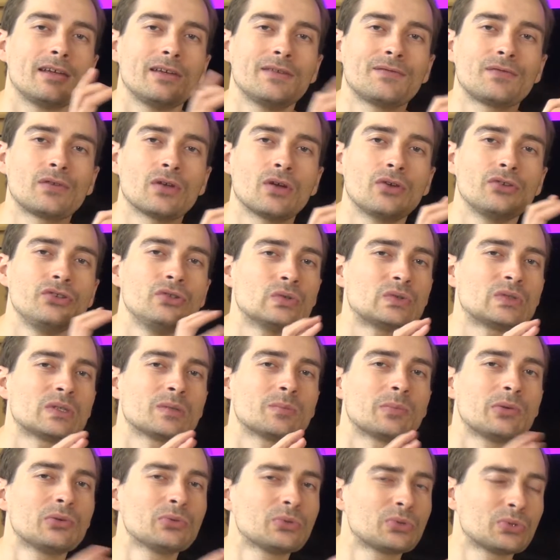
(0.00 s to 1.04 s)
if you're
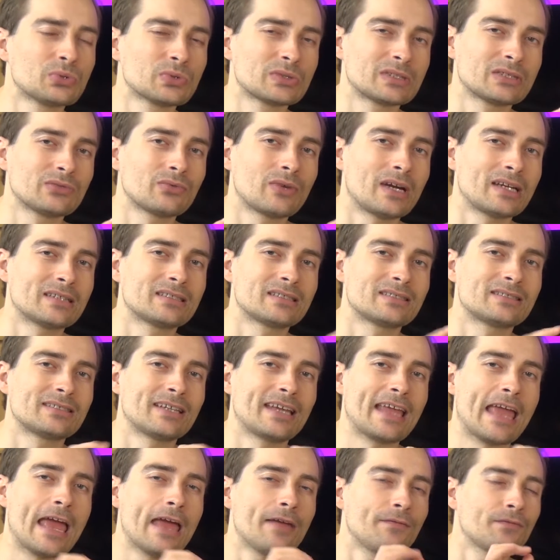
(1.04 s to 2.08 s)
using Bluetooth devices,
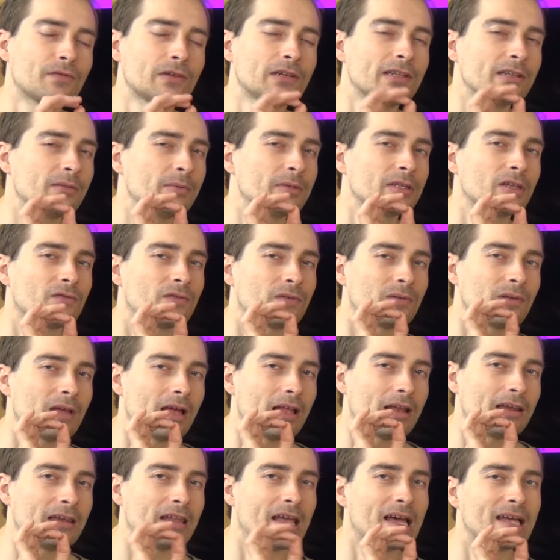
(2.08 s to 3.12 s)
they have a little bit of a
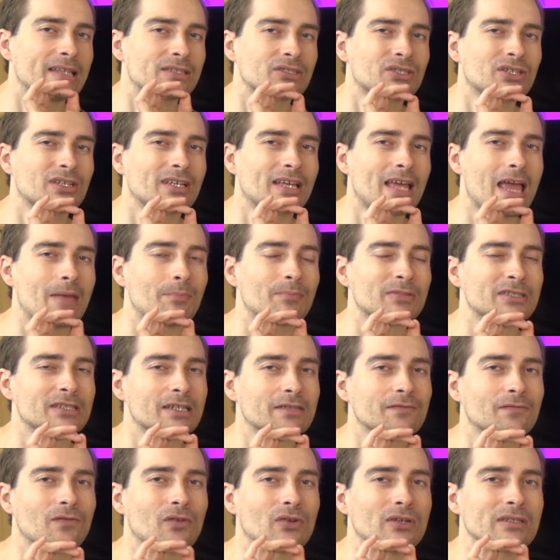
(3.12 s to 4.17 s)
larger gap
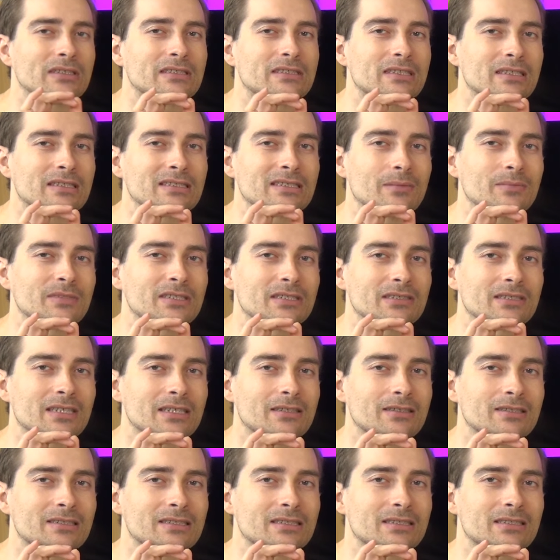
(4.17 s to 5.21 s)
than, for instance, something
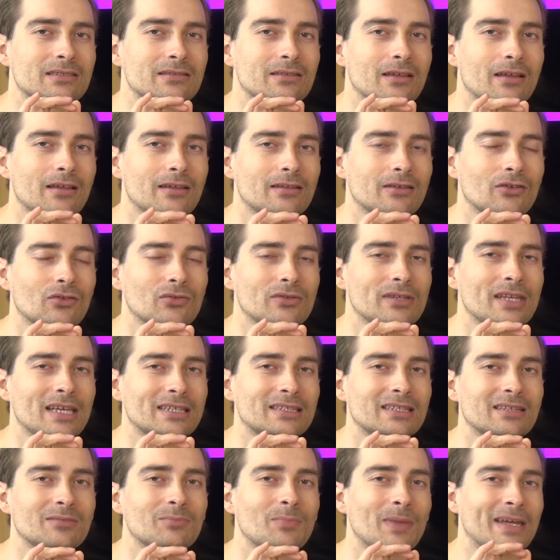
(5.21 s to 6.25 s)
that is
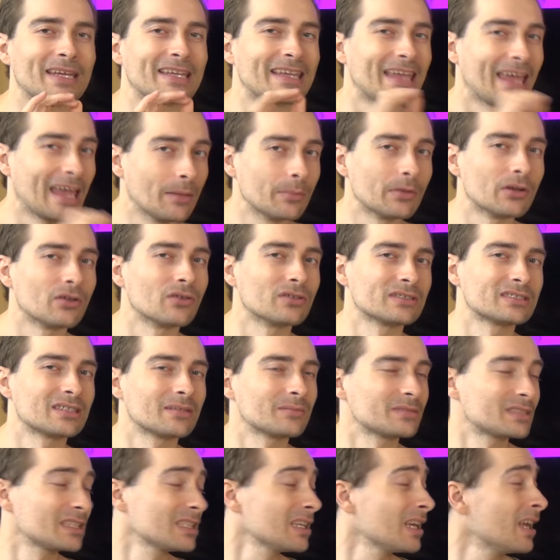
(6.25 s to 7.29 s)
connected by cable or
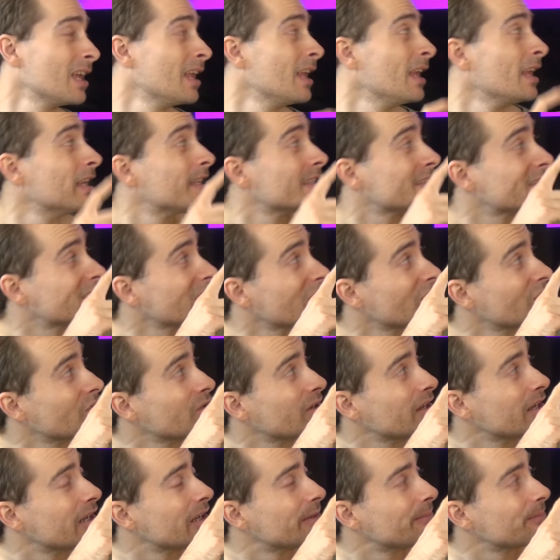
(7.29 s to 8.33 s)
something.
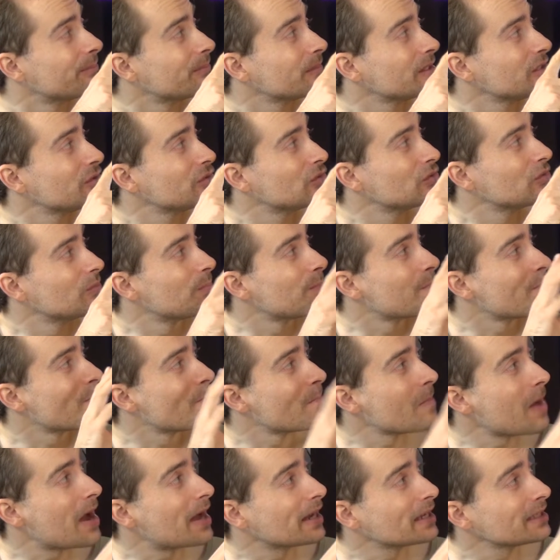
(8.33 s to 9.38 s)
So you
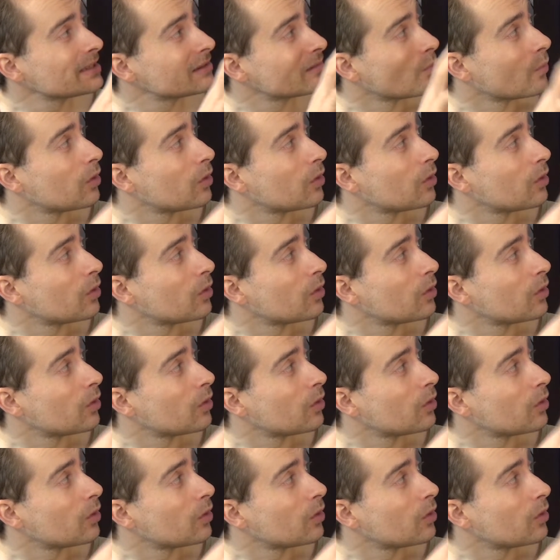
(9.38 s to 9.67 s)
might